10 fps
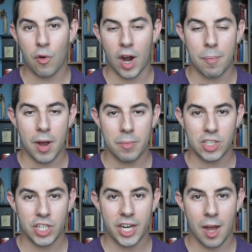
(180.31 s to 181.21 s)
for a
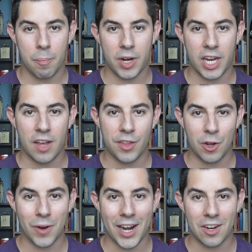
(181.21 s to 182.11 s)
publishing company in the
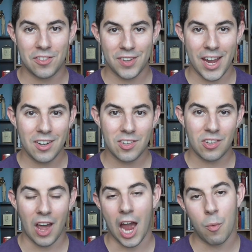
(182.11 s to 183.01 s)
United
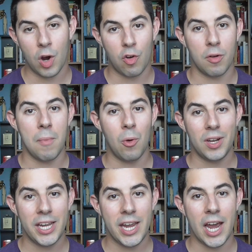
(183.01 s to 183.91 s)
States, I work
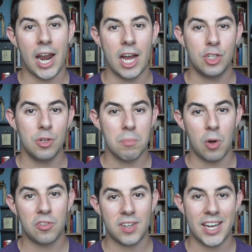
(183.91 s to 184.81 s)
remotely, and I do
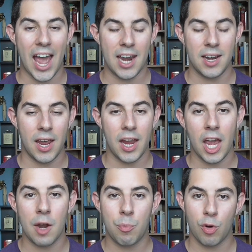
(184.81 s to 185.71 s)
mostly
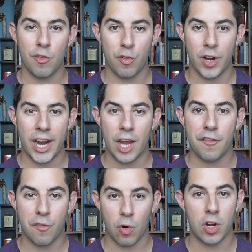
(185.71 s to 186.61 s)
editing and
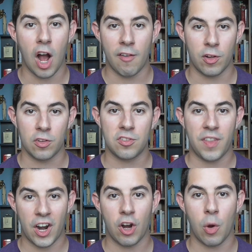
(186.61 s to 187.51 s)
proofreading for novels
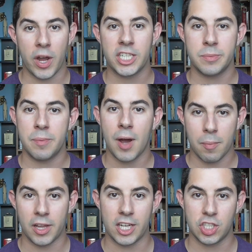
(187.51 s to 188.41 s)
that are going to be
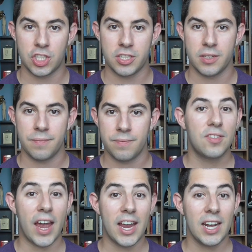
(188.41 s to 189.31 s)
published.
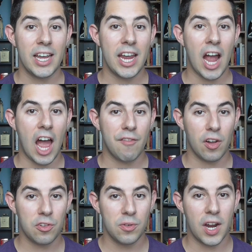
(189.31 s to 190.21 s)
Secondly, I've
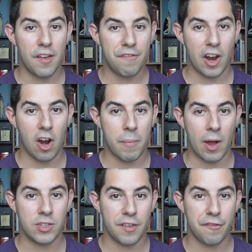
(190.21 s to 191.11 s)
also done a fair
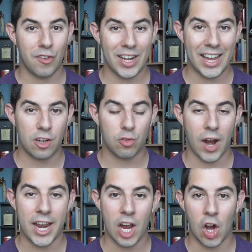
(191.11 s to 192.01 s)
amount of freelance
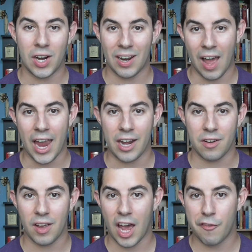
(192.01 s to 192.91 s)
writing
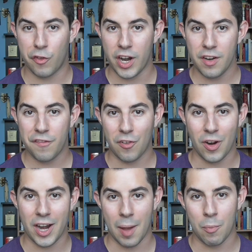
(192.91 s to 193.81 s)
online. I've written
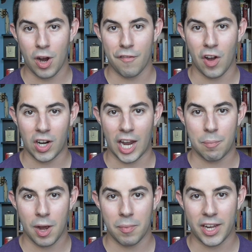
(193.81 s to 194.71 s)
for a number of
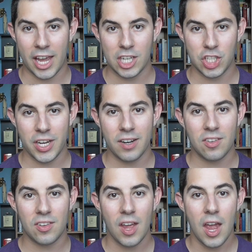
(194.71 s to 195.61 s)
online
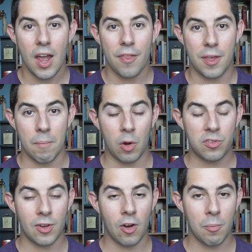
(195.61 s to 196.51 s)
publications, the
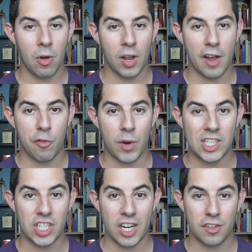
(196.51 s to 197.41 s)
most notable of
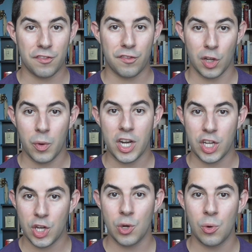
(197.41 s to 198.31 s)
which is Fluent
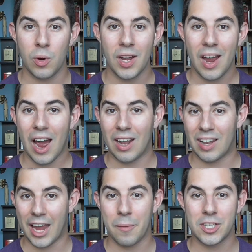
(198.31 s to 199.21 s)
U, a
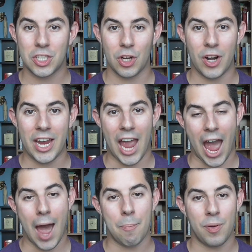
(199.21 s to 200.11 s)
language learning
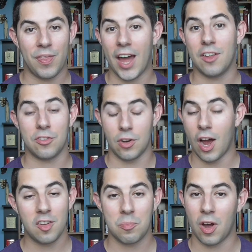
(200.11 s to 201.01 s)
app that is
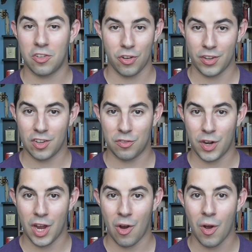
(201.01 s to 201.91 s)
not sponsoring this
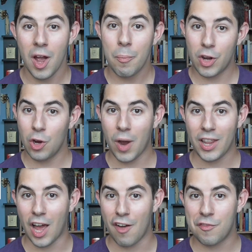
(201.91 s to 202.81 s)
video, but who I
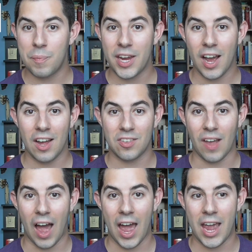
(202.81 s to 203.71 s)
love because
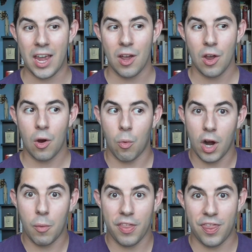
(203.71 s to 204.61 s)
I
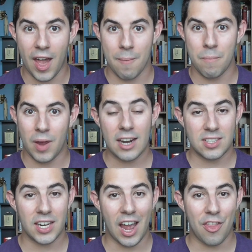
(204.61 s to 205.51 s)
work with them, and
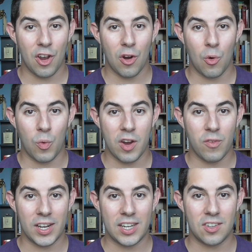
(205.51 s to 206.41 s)
together we
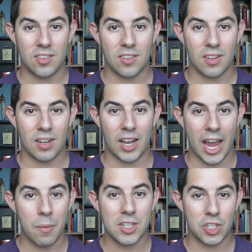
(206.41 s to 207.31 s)
release
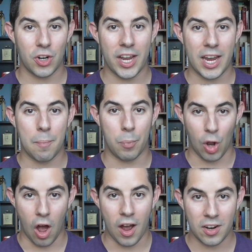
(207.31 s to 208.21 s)
language learning
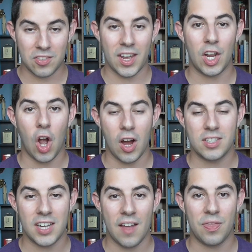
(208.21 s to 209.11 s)
blogs and
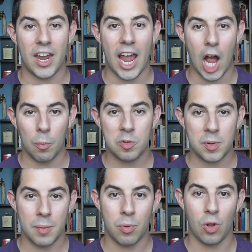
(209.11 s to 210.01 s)
content that helps
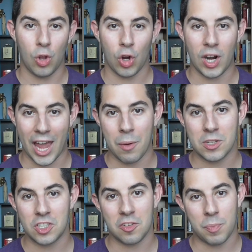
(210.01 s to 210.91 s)
people learn
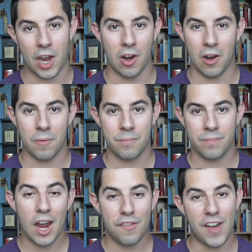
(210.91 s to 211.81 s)
languages better.
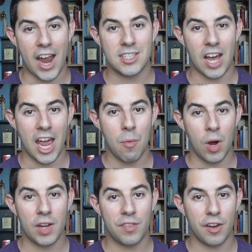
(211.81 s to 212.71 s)
In fact, I am
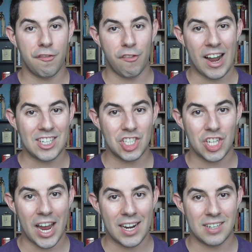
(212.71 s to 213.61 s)
one of their
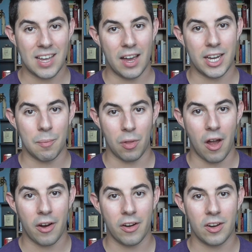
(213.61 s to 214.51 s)
French and Italian
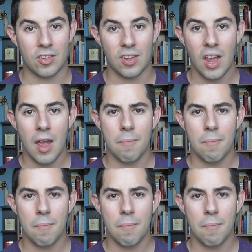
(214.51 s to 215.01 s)
bloggers.